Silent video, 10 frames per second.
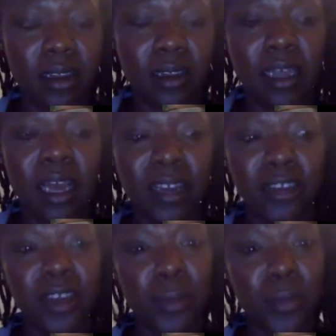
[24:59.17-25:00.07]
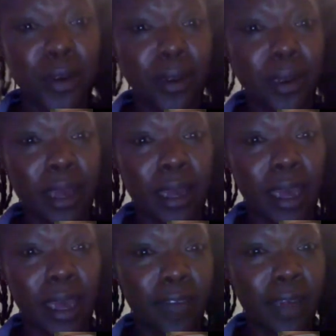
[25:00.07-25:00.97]
the doctors that work at
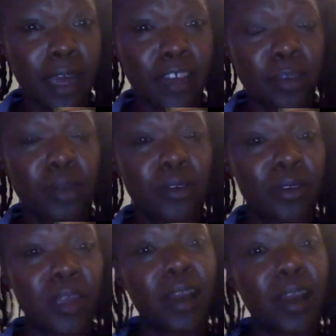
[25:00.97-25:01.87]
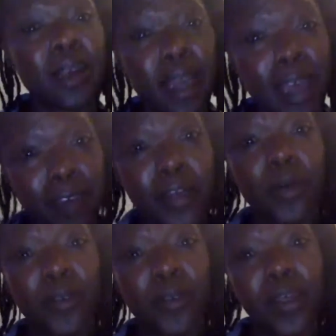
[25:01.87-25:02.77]
Catholic hospitals, they aren't Catholic,
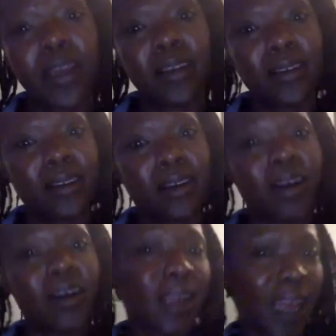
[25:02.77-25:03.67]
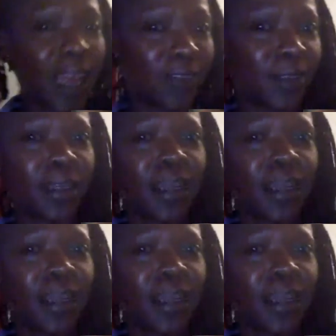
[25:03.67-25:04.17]
or if they are Catholic,